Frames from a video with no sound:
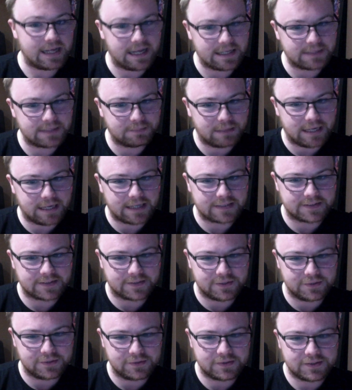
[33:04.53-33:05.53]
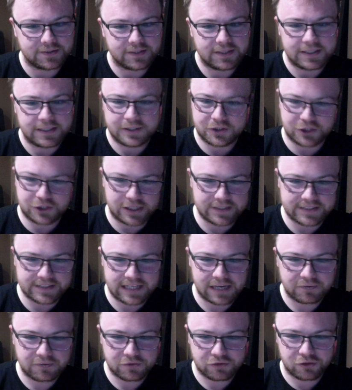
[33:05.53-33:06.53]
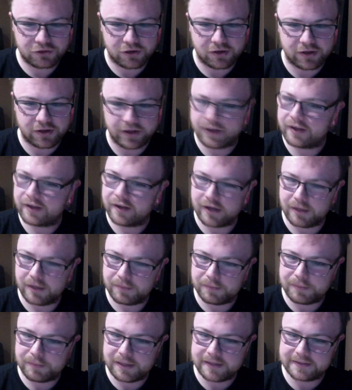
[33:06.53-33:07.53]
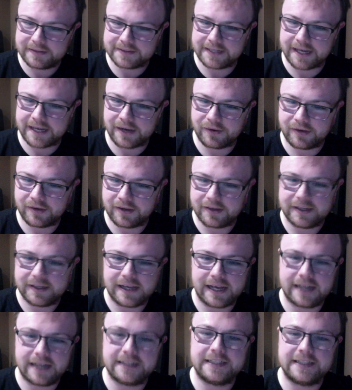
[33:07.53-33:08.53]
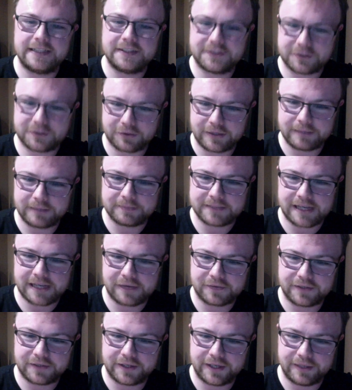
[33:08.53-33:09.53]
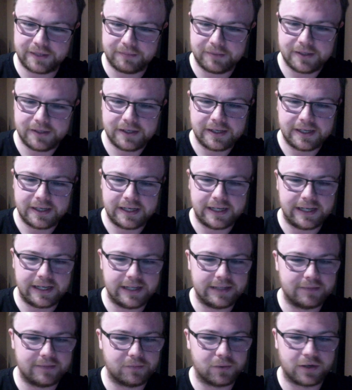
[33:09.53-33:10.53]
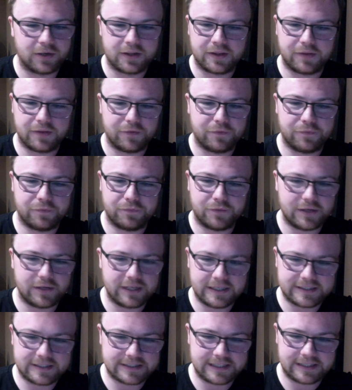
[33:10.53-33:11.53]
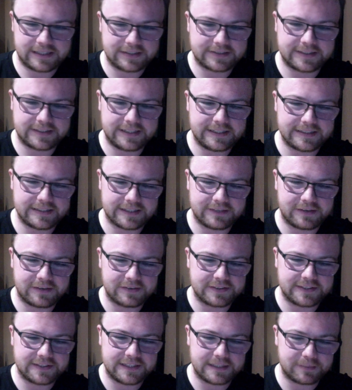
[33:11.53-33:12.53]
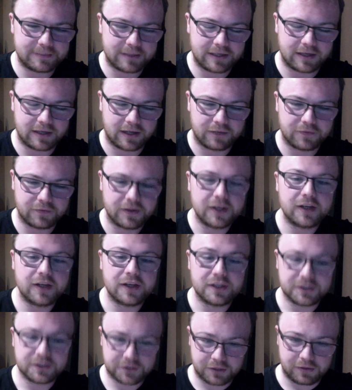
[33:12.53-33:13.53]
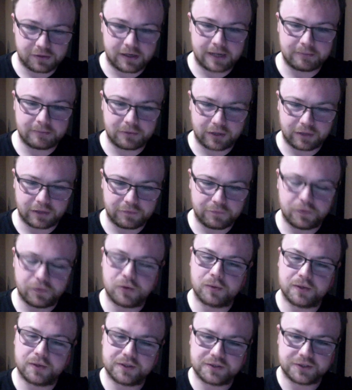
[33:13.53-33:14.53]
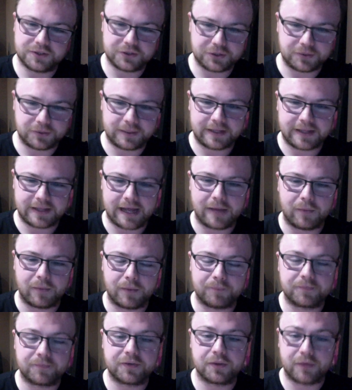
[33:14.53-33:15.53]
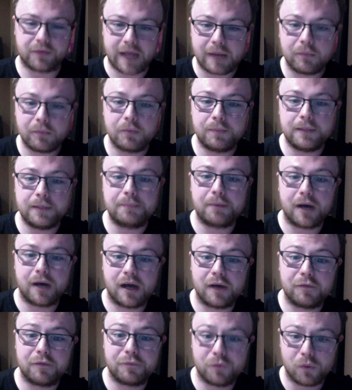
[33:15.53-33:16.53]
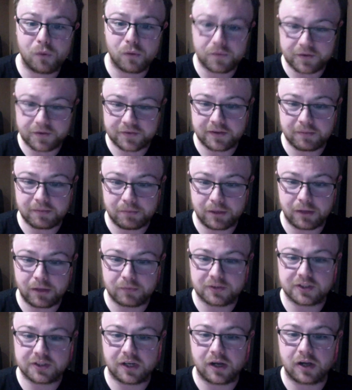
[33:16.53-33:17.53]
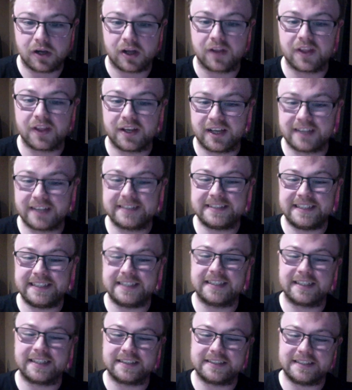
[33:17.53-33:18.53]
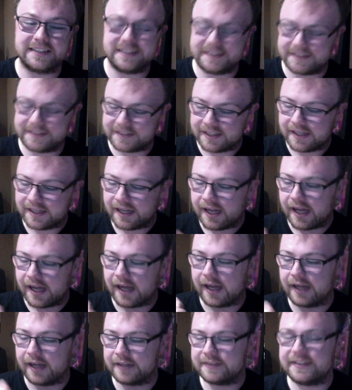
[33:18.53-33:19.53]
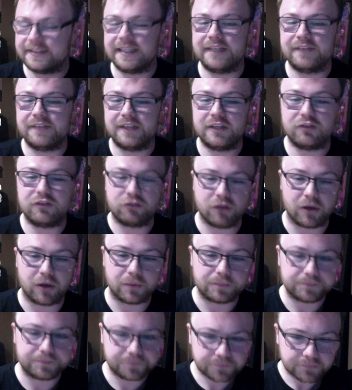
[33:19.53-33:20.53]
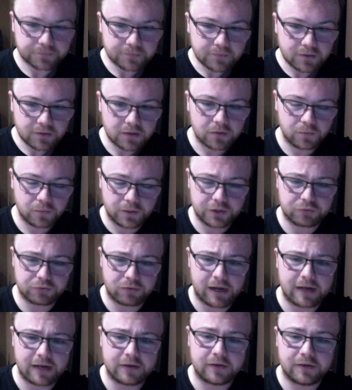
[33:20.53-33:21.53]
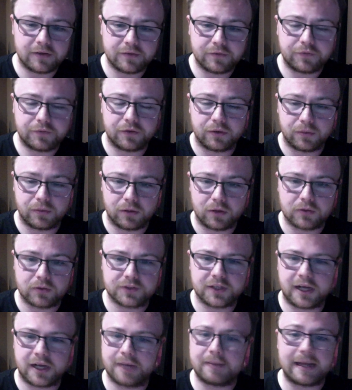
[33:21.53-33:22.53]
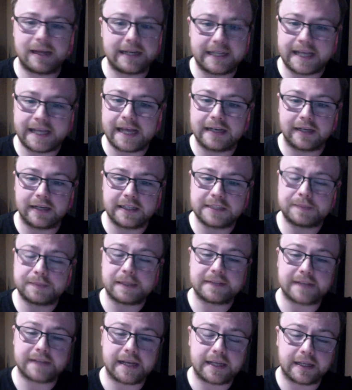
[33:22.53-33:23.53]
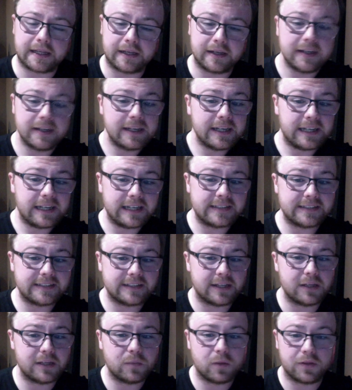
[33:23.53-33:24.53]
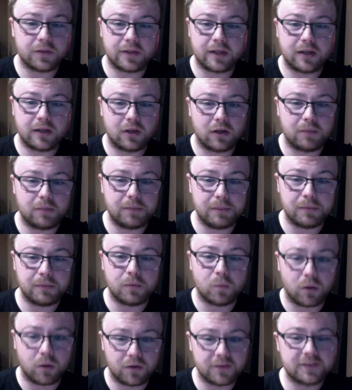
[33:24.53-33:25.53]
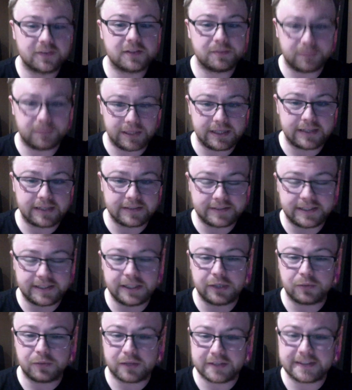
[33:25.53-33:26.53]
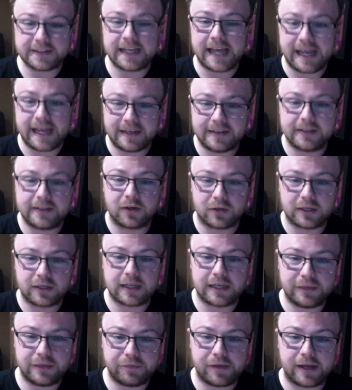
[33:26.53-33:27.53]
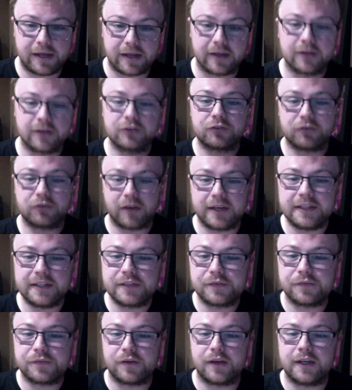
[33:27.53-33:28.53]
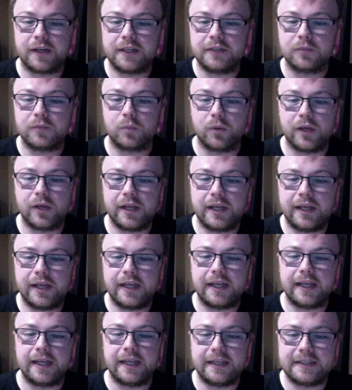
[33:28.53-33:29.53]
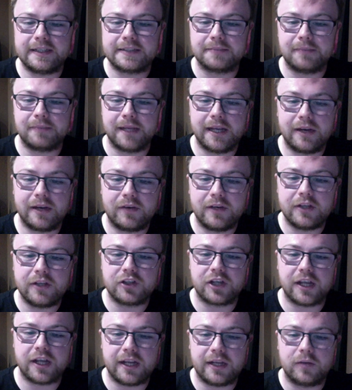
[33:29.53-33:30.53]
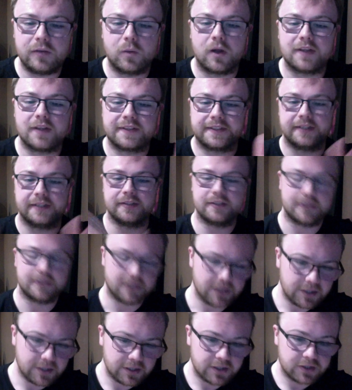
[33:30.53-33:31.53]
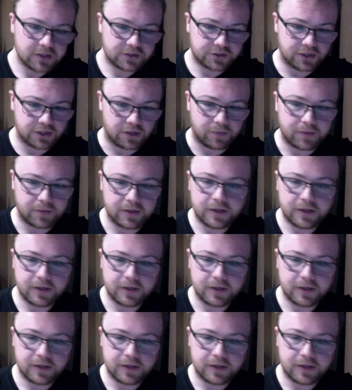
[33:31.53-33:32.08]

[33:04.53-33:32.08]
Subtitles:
as Black Suit, is chasing after Shocker up a bell tower, and he screams after him in one of the funniest little scenes I've ever seen in my life. So I'm looking forward to doing that one. So that will be part 4 of the Symbiote Saga, the 1990s TV show, which ran for a long time. And again, like Spectacular, is another one that a lot of people want to be continued because it ended on a cliffhanger, trying to find where is Mary Jane Watson. So